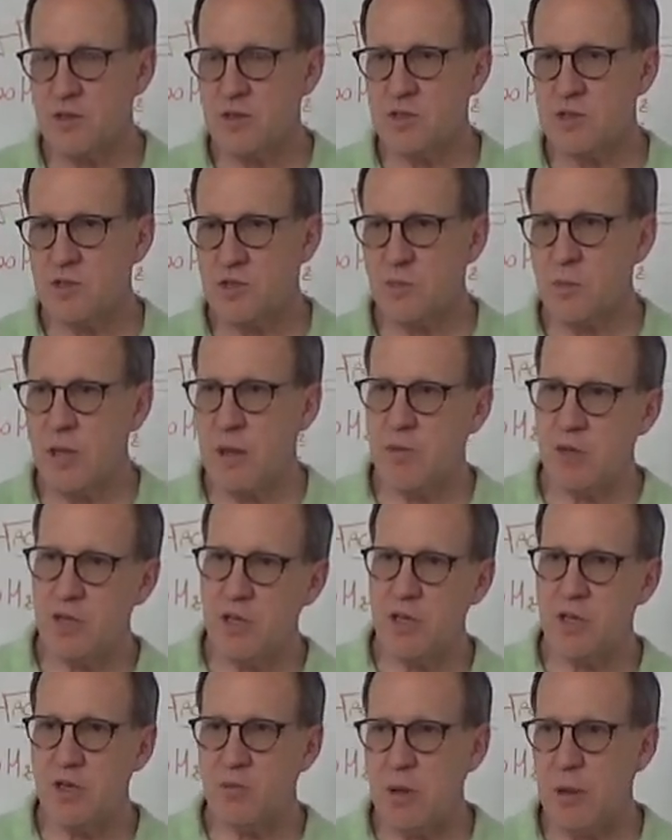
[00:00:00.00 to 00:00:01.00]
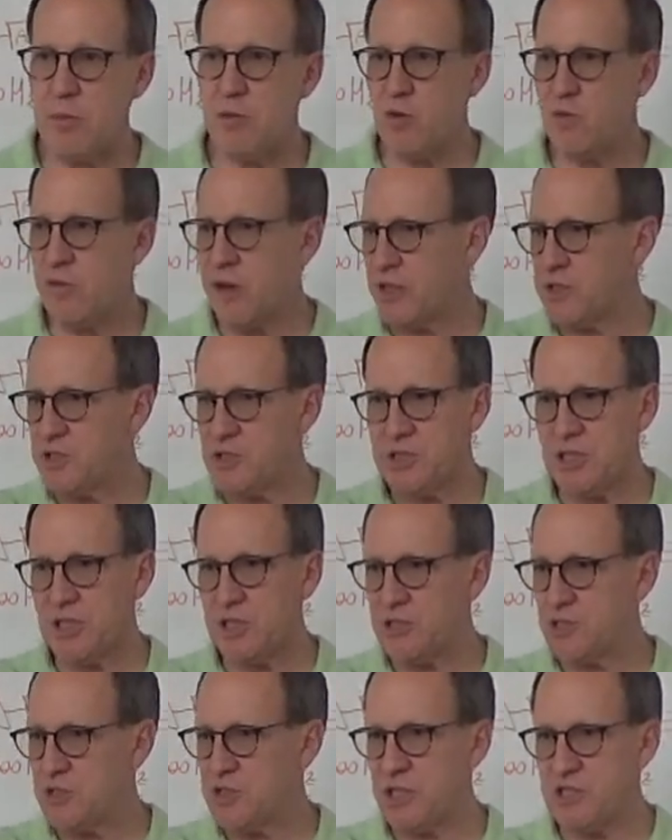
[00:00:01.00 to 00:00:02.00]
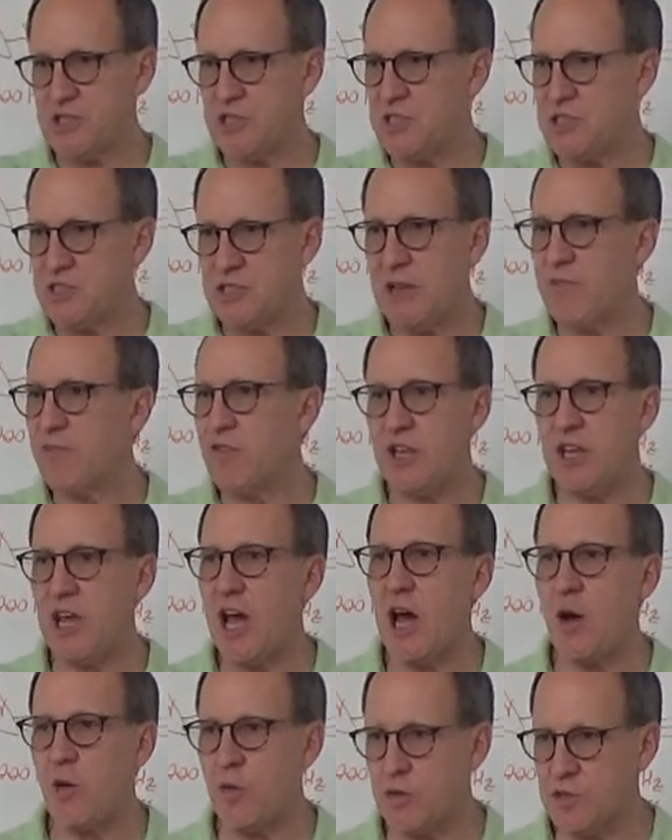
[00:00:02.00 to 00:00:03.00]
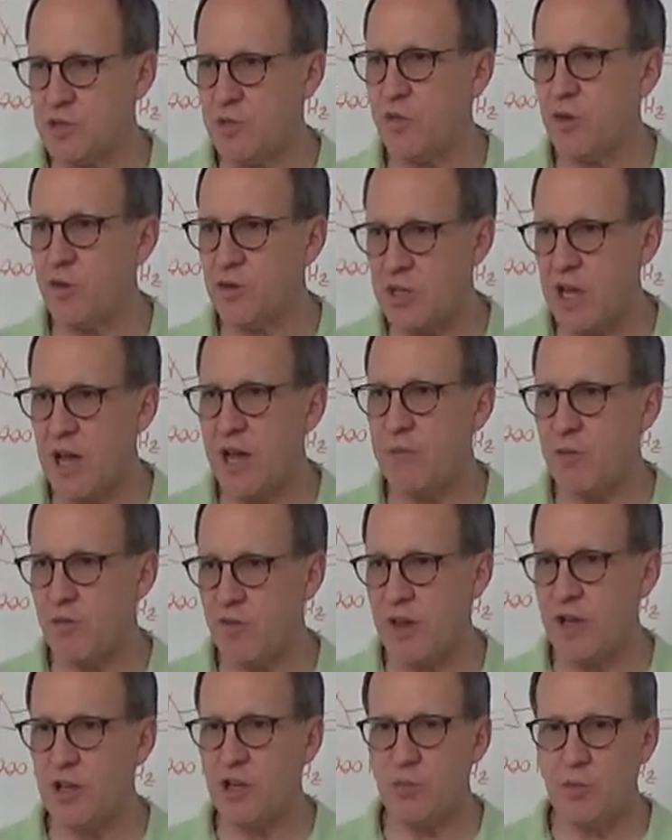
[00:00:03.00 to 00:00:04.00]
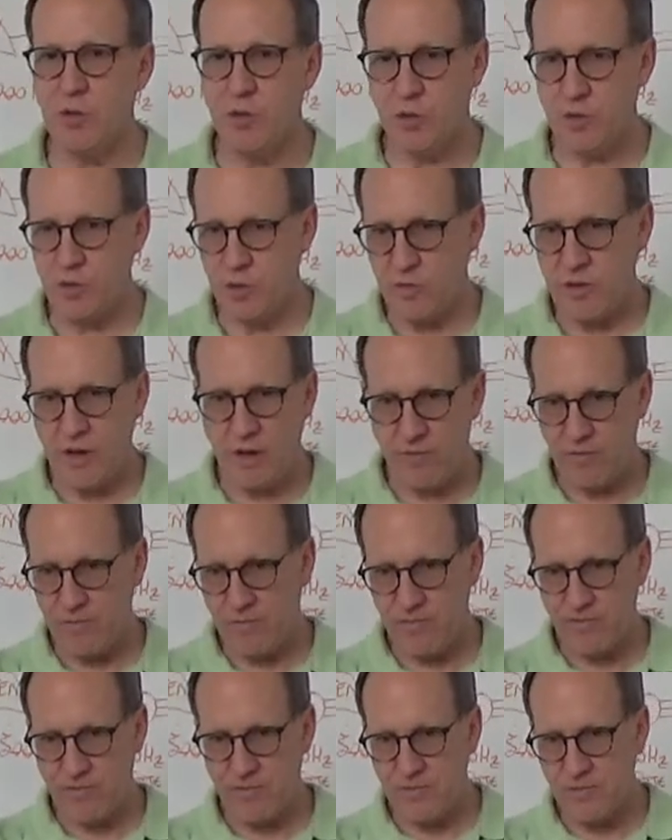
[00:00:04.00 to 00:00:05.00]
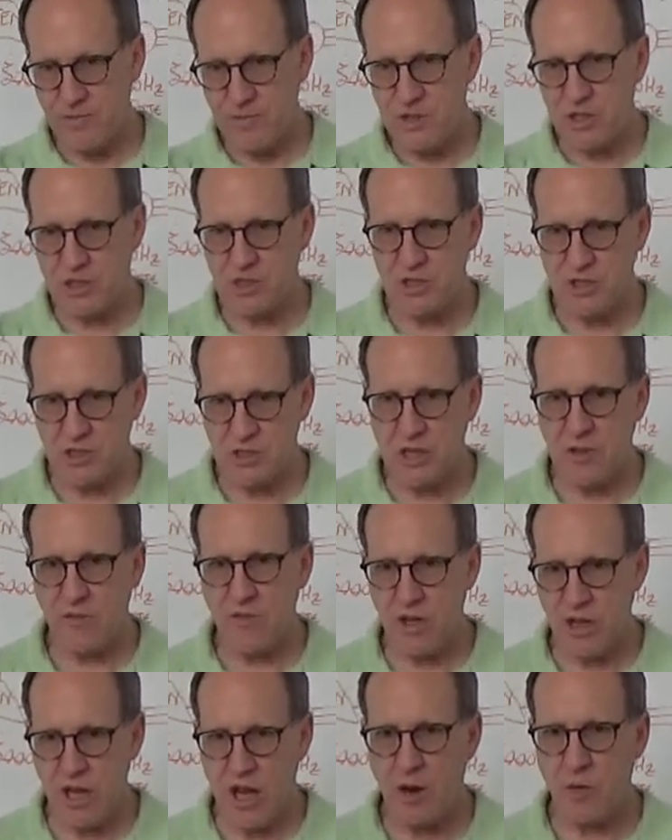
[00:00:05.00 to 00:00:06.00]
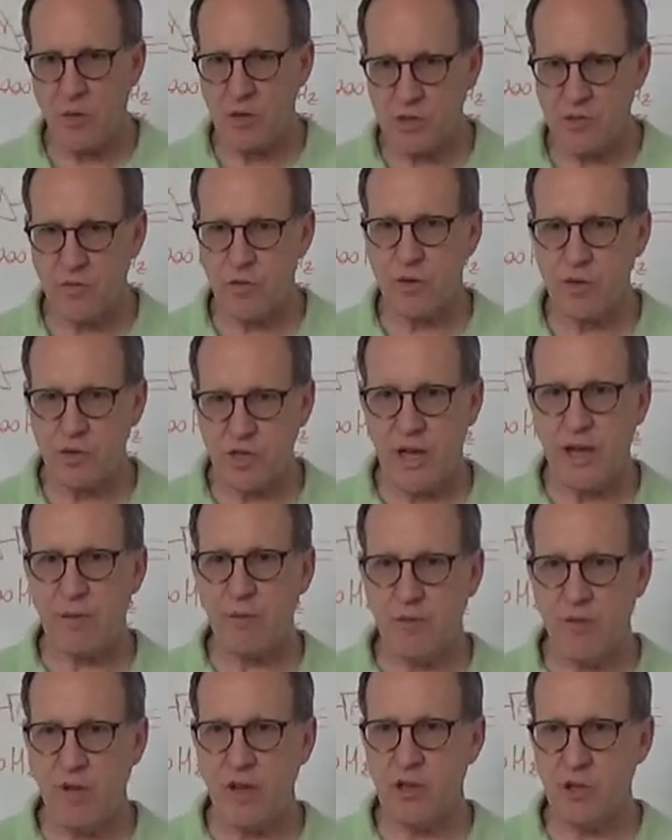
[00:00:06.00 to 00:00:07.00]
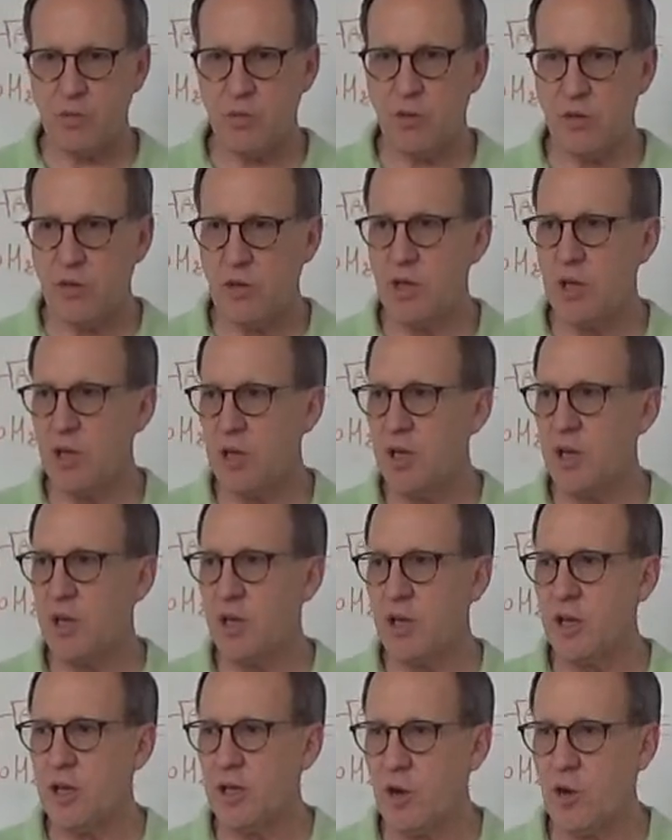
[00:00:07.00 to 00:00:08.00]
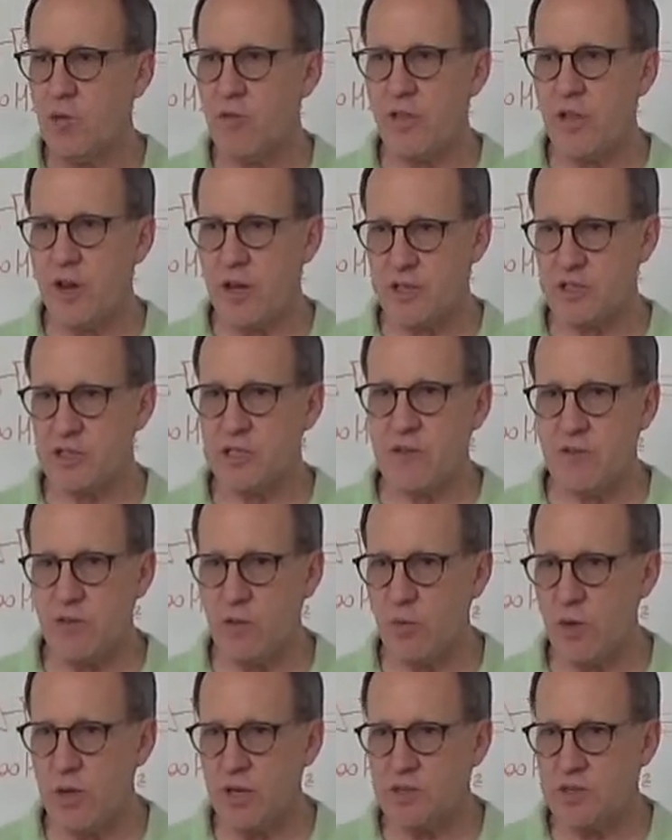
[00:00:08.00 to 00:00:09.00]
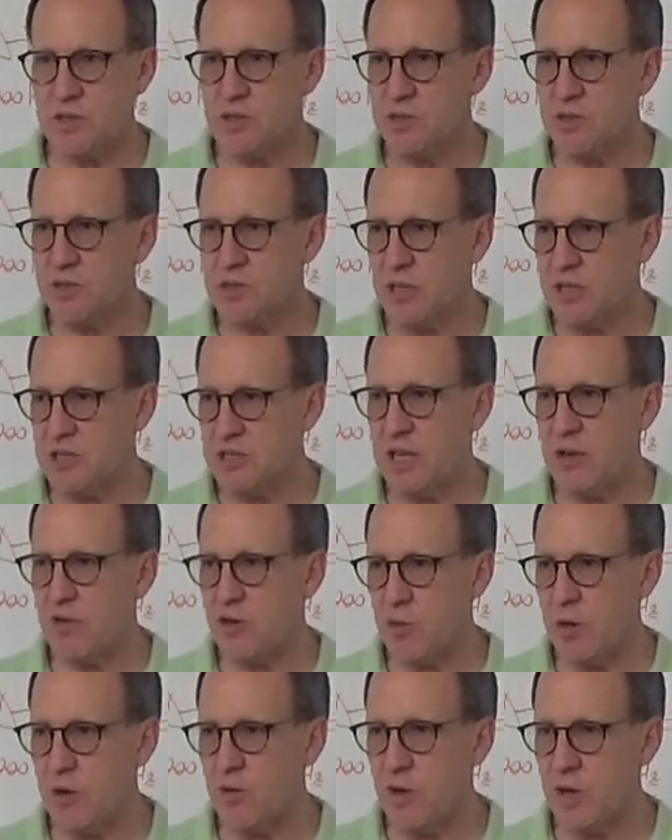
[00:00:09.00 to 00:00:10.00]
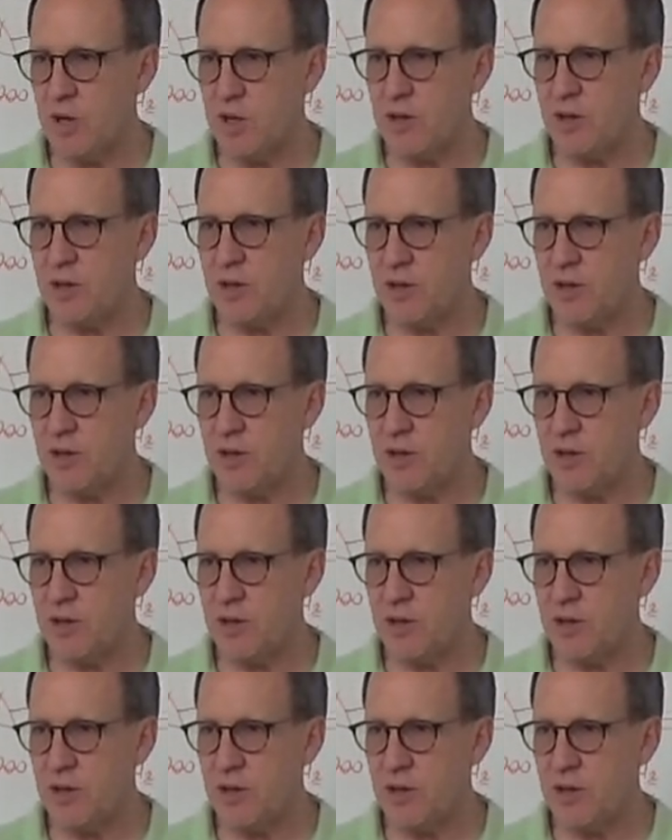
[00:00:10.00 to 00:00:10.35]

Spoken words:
So maybe you've got 60, 70 hours of your time available, and you've got 60, 70 hours of your time available over the next 7 weeks. Does that sound about right?